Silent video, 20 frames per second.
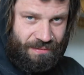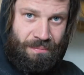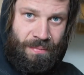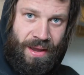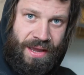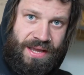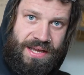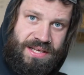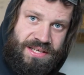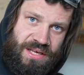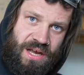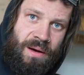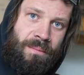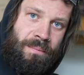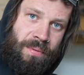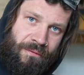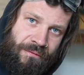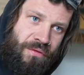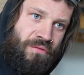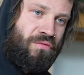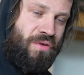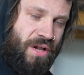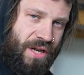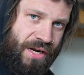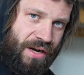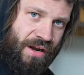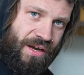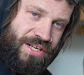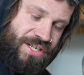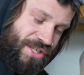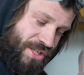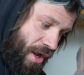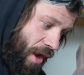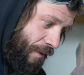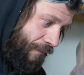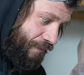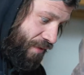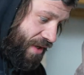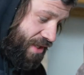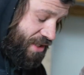makes up of a really nice
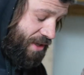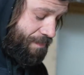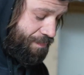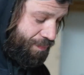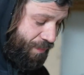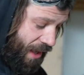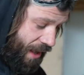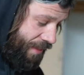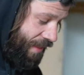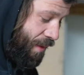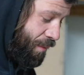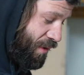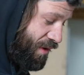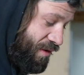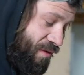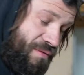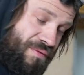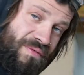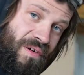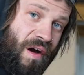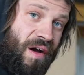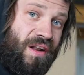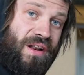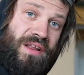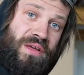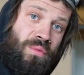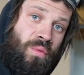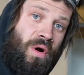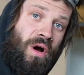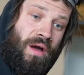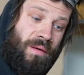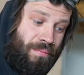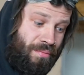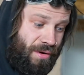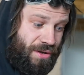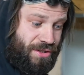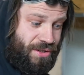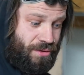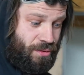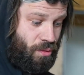surface. And then when you finally wire
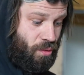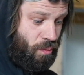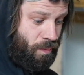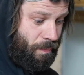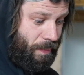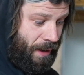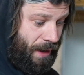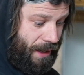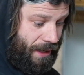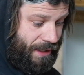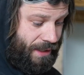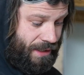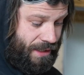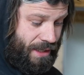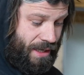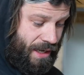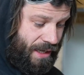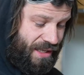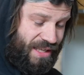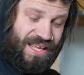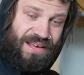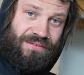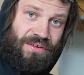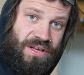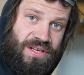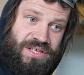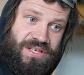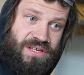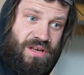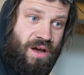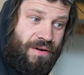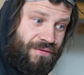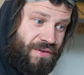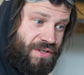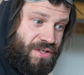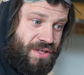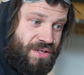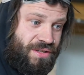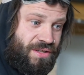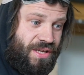brushed it all back and give it a
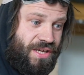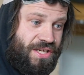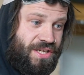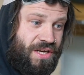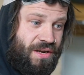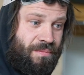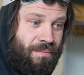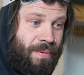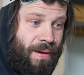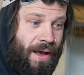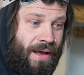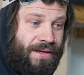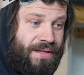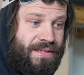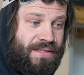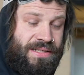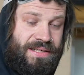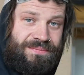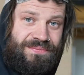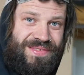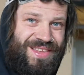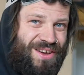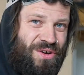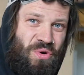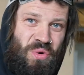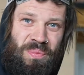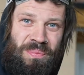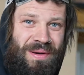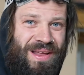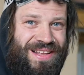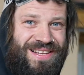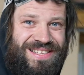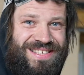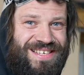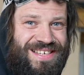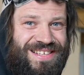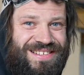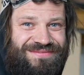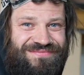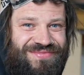surface conditioning pad, it all blends
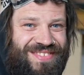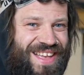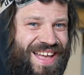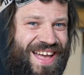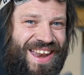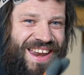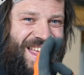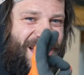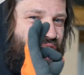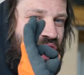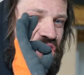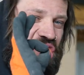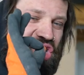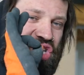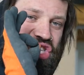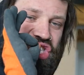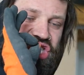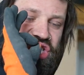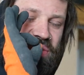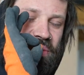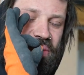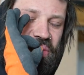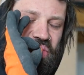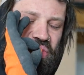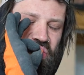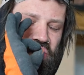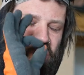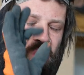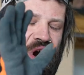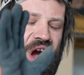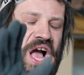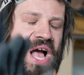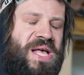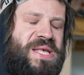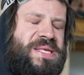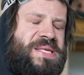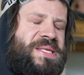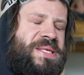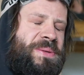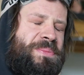in and it looks
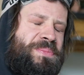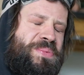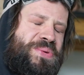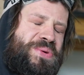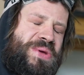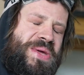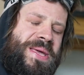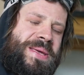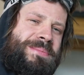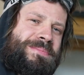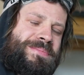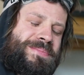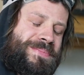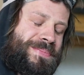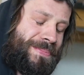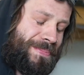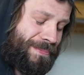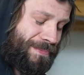supreme.